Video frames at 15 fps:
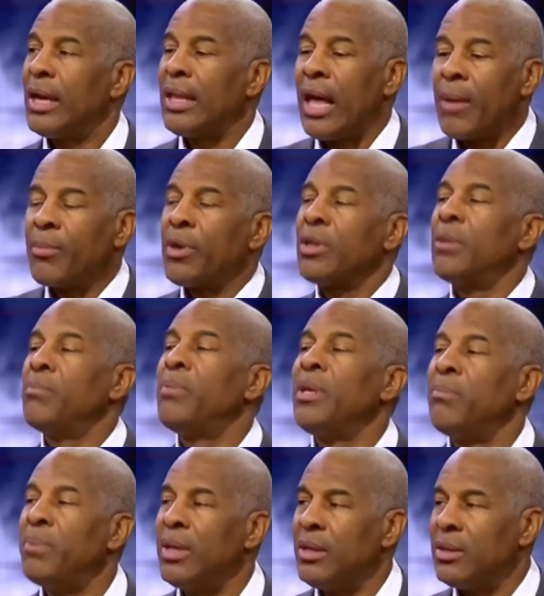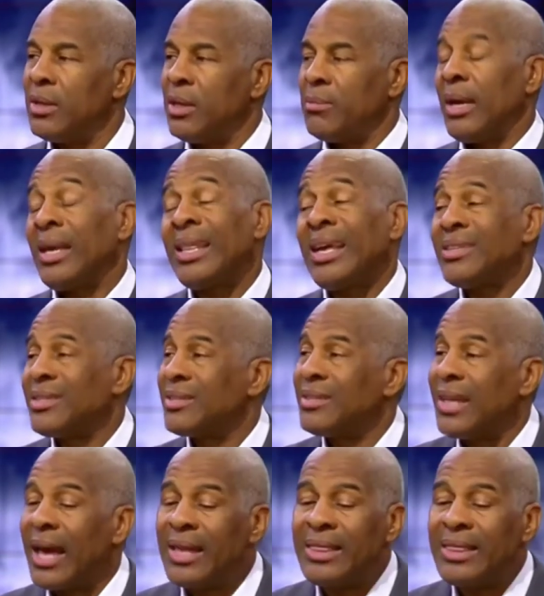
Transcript: that I'm going to be beat deep. And I just,